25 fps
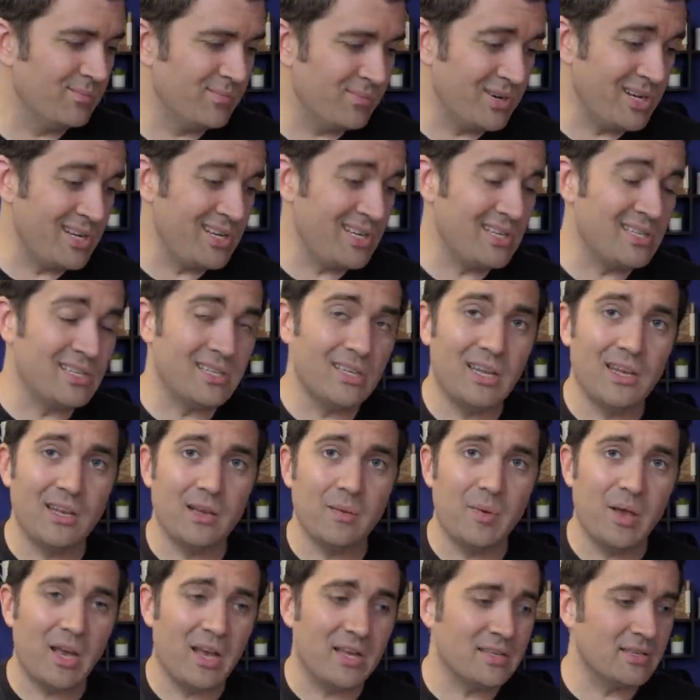Pretty decent ink
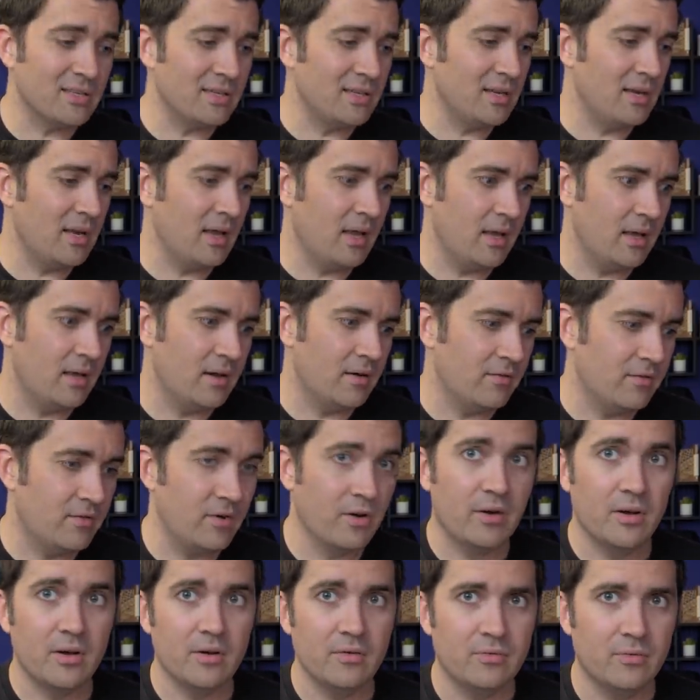capacity and
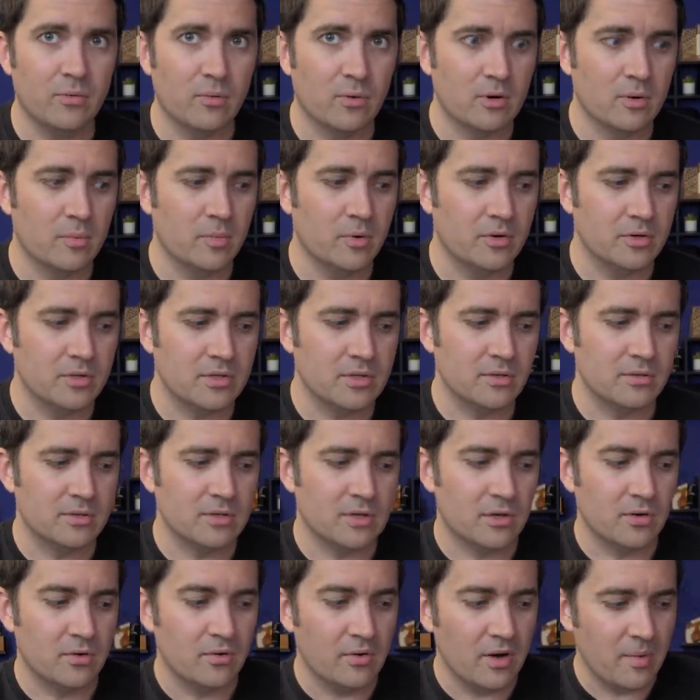very affordable. So
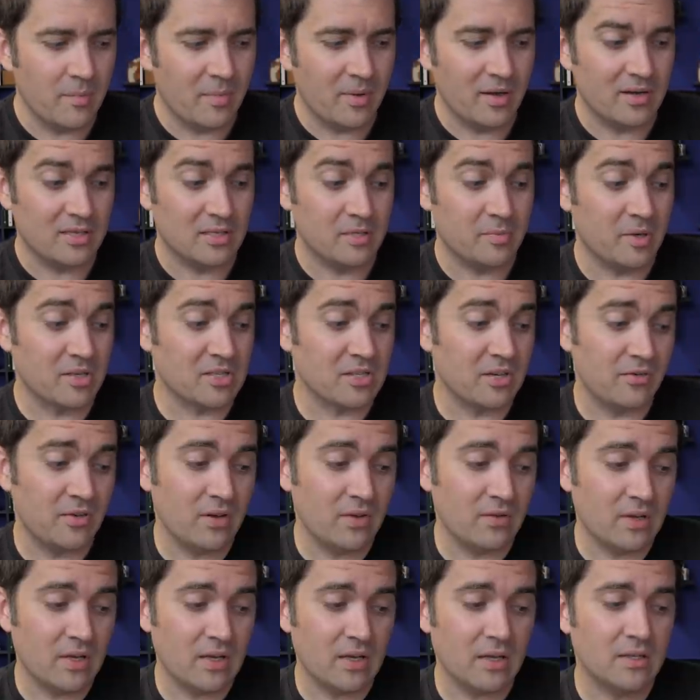it's a great pen, especially
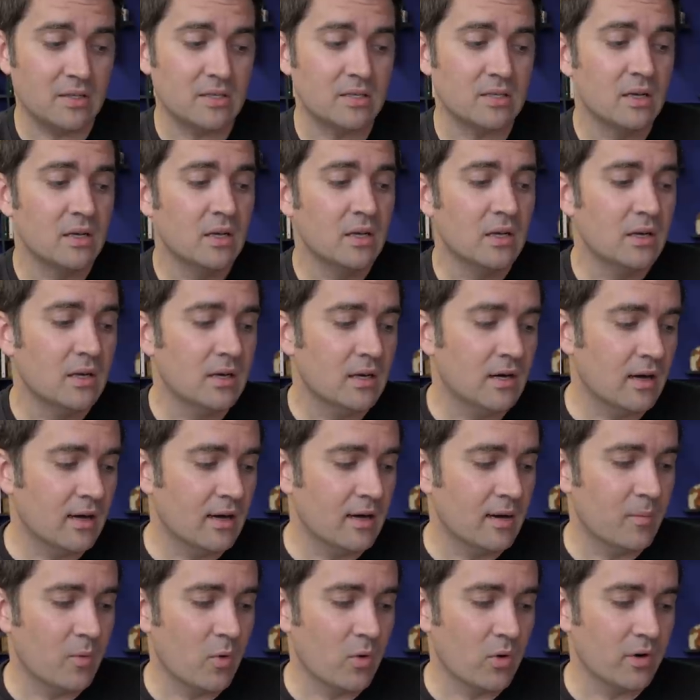for the kids,
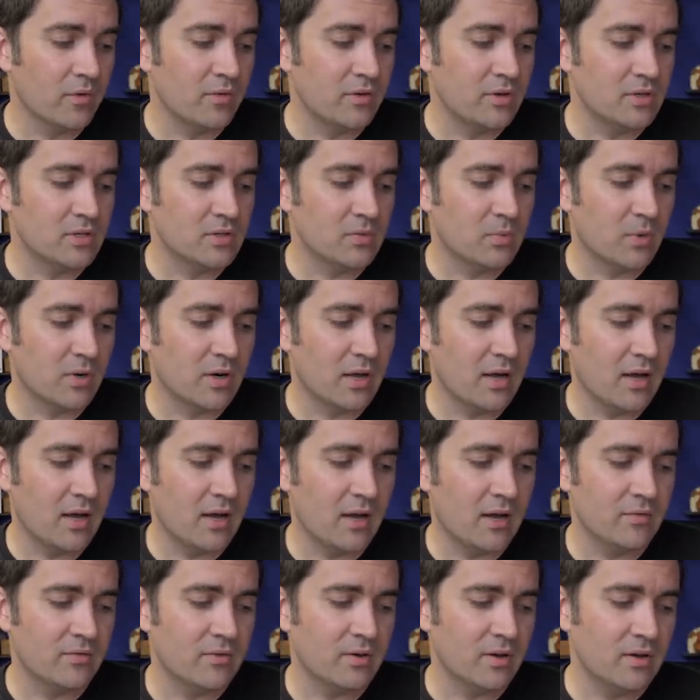um, or if you just want to
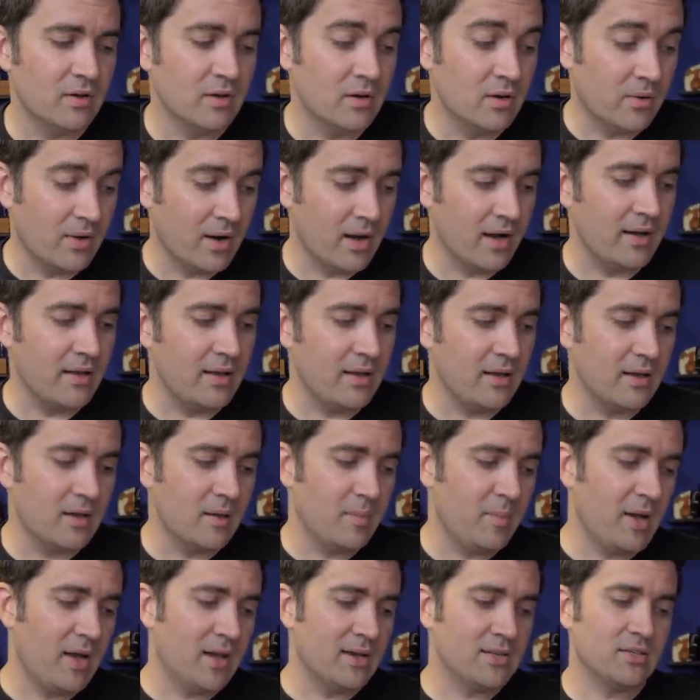have you know high ink
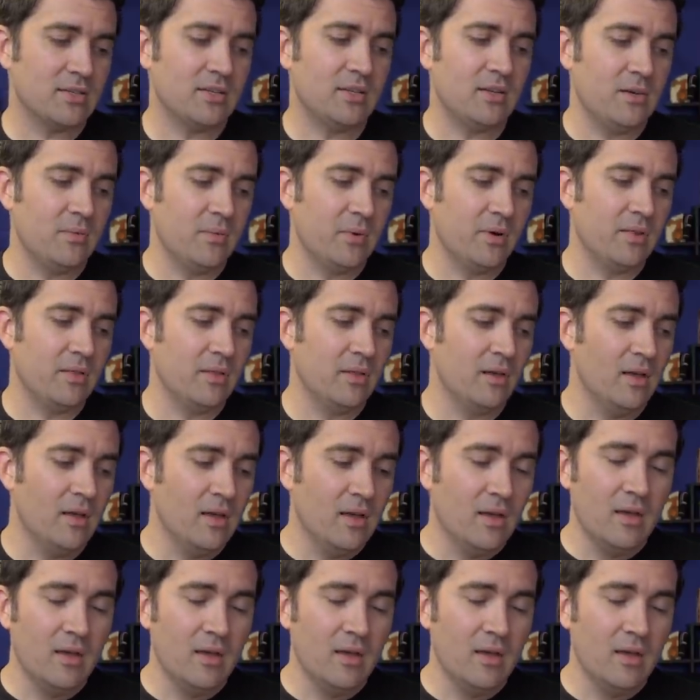capacity with